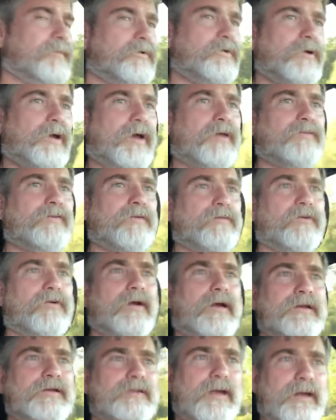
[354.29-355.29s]
you guys have a
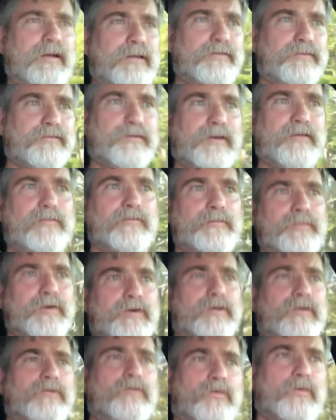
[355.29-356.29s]
great day. Stephen
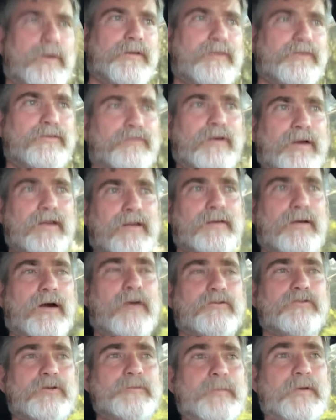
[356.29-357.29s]
Benin with
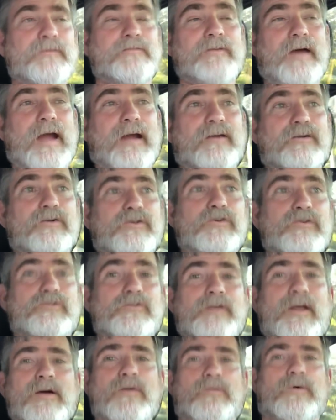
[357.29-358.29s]
Fact News
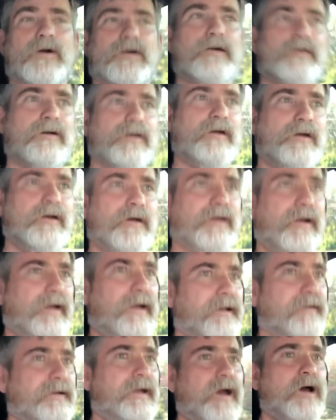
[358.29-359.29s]
Network.
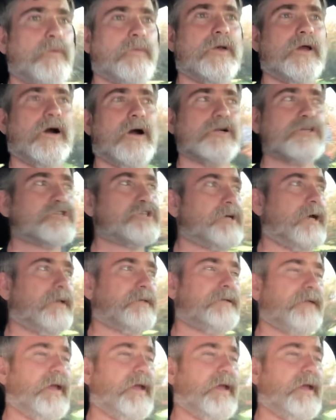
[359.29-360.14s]
And yeah, we are shut